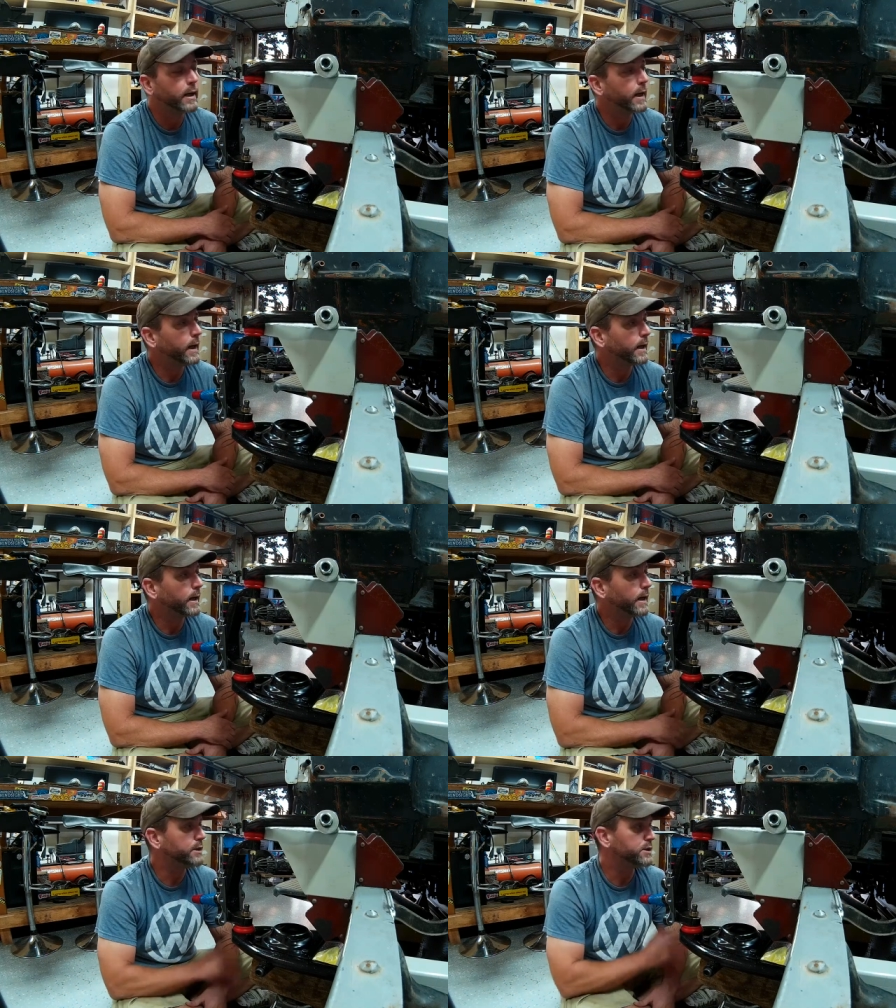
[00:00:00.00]
and
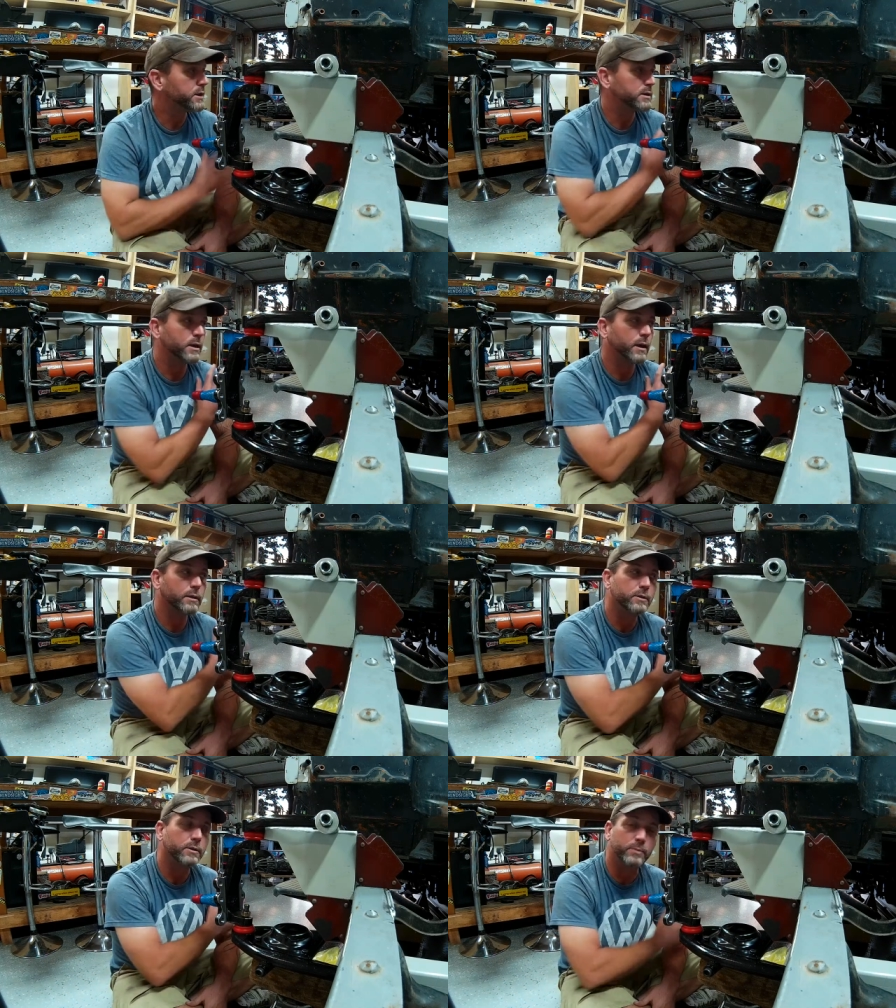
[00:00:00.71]
I just
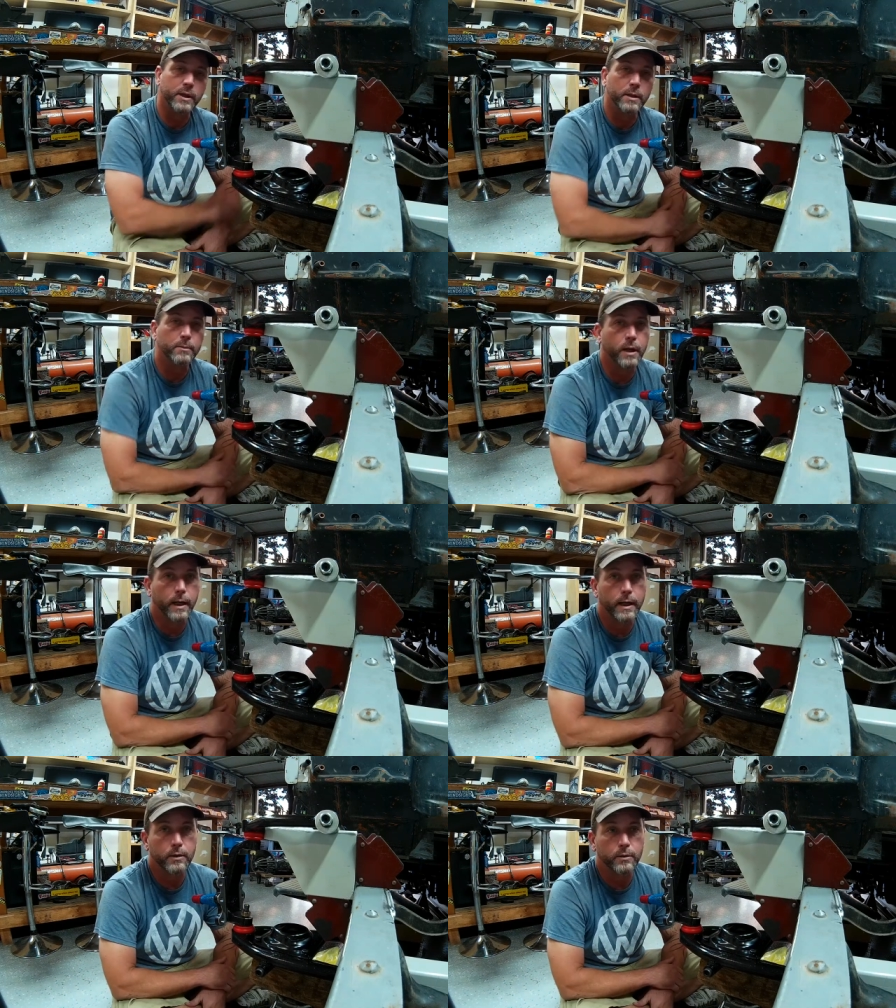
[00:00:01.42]
talked to a buddy of
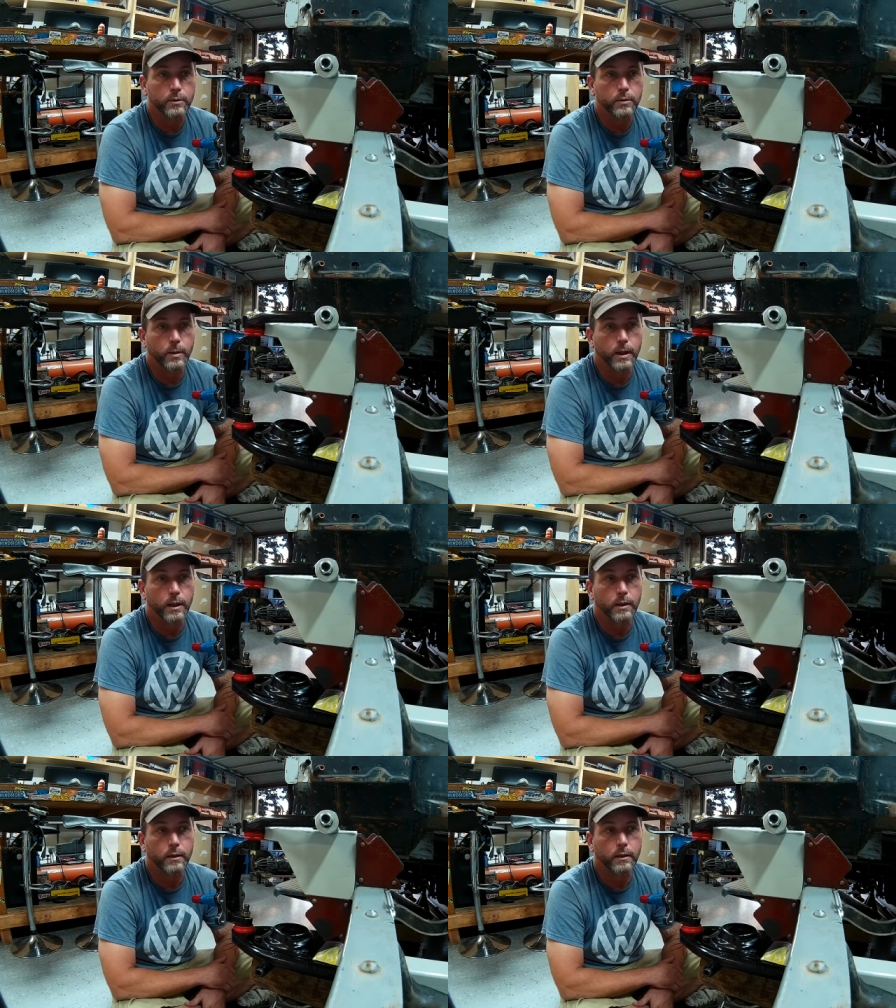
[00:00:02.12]
mine who
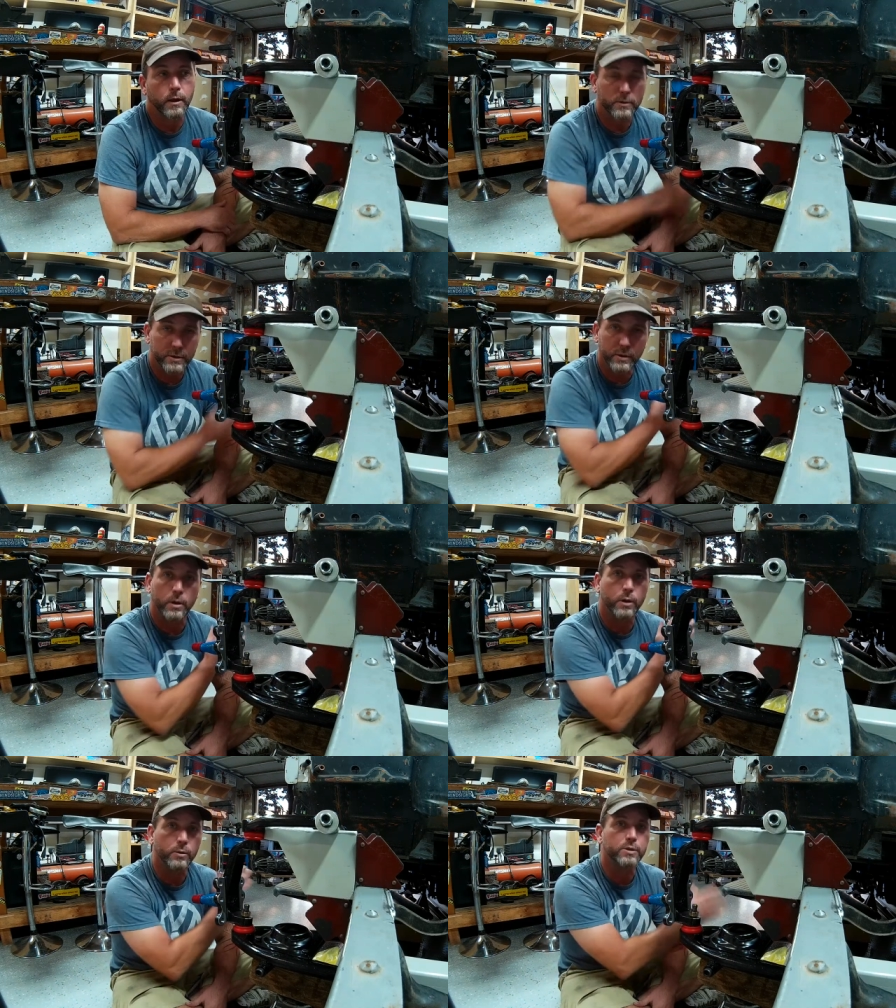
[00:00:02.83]
also
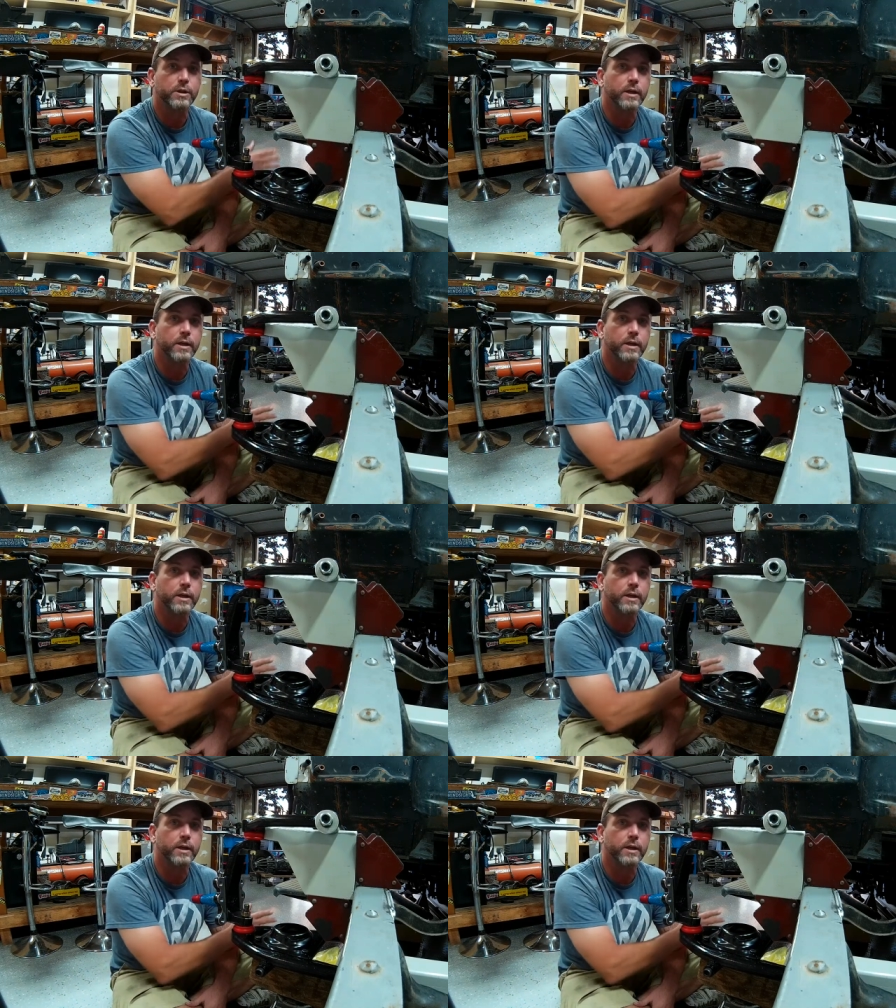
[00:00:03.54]
owns a